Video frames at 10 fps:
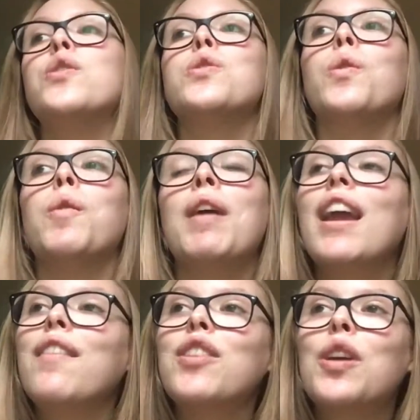so we might
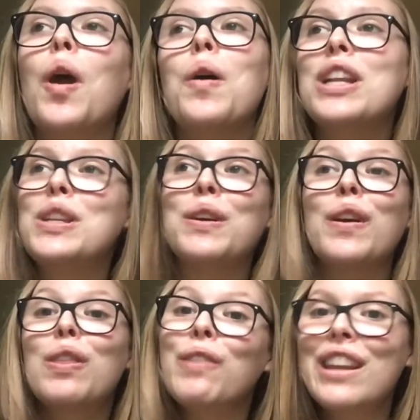have to go and do
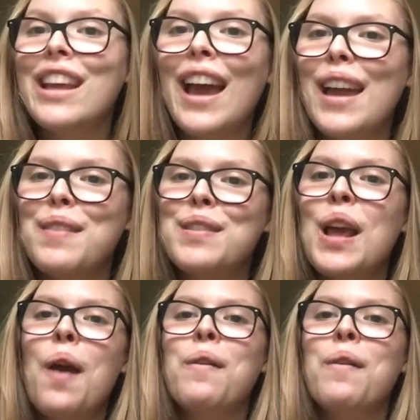it 3 times.